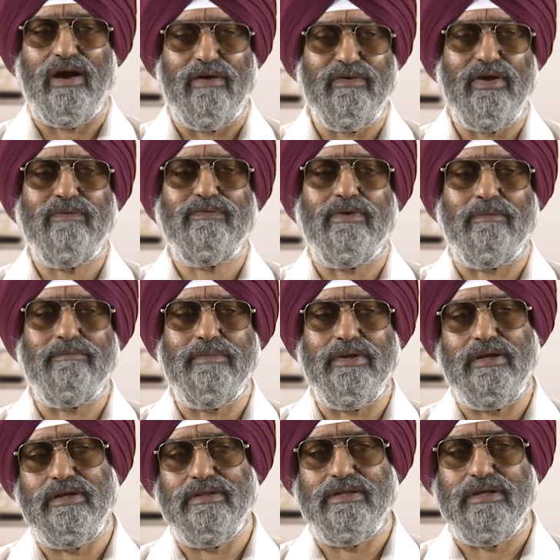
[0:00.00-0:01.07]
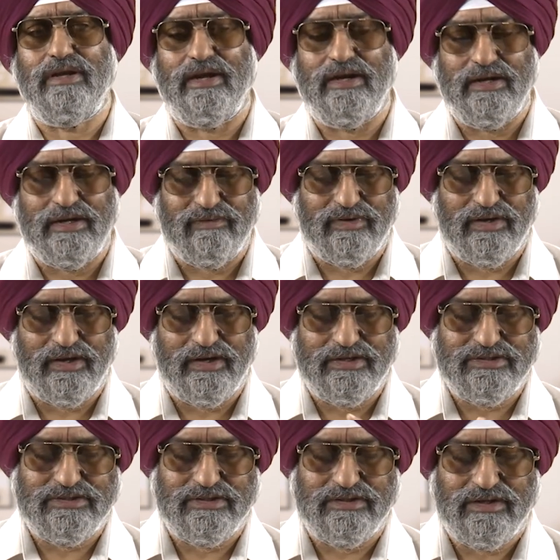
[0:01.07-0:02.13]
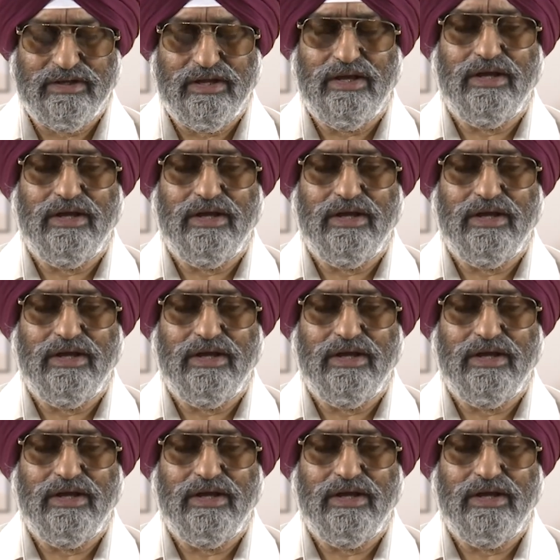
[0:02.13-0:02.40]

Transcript: away from me in the negative direction.